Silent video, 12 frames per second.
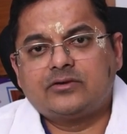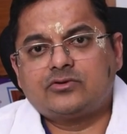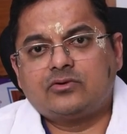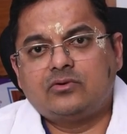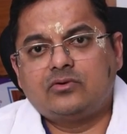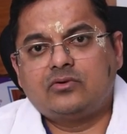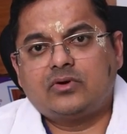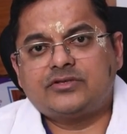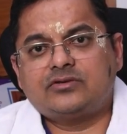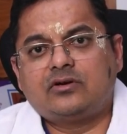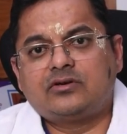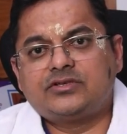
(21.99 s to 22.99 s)
So
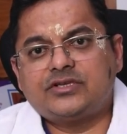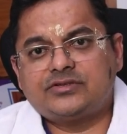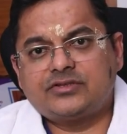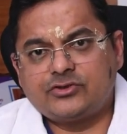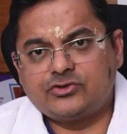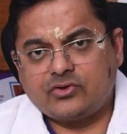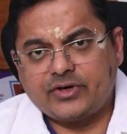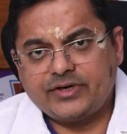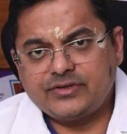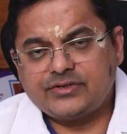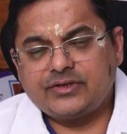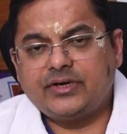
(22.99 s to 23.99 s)
it's not just the
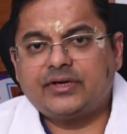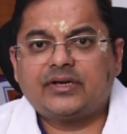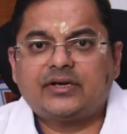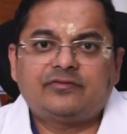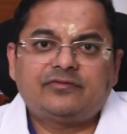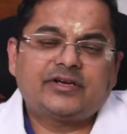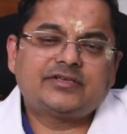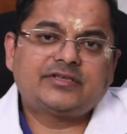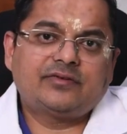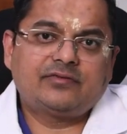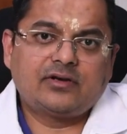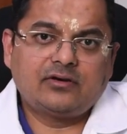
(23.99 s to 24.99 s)
joints, it can affect
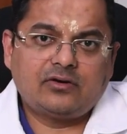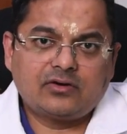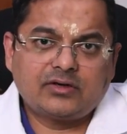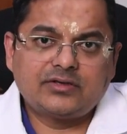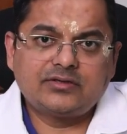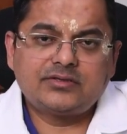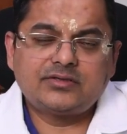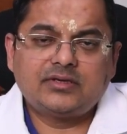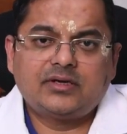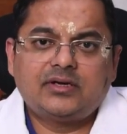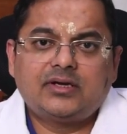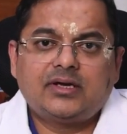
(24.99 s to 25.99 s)
several organs.
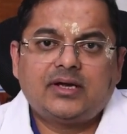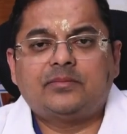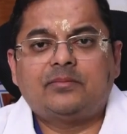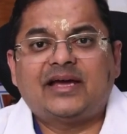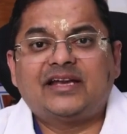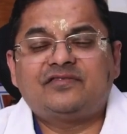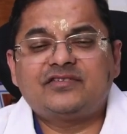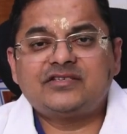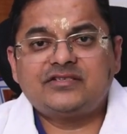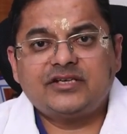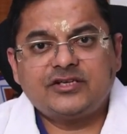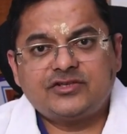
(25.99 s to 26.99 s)
The
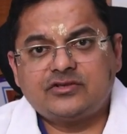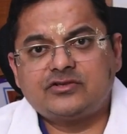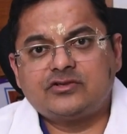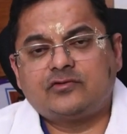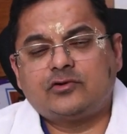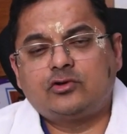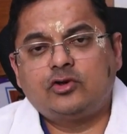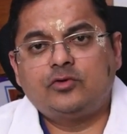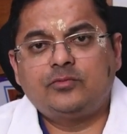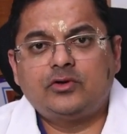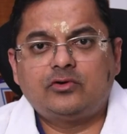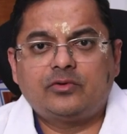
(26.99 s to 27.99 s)
manifestations of
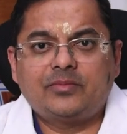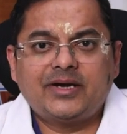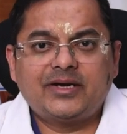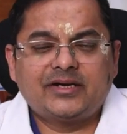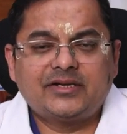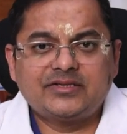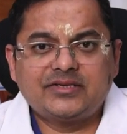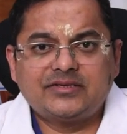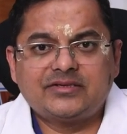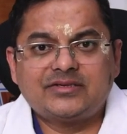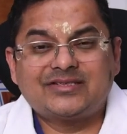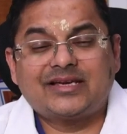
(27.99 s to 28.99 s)
autoimmune rheumatic
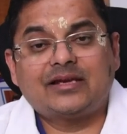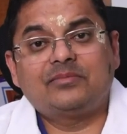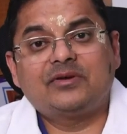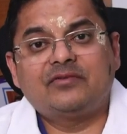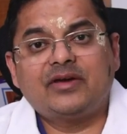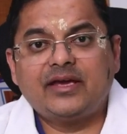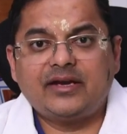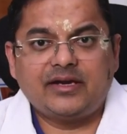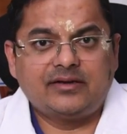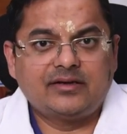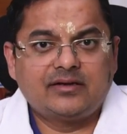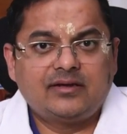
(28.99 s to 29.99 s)
diseases can be
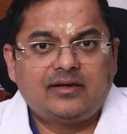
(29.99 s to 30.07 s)
varied.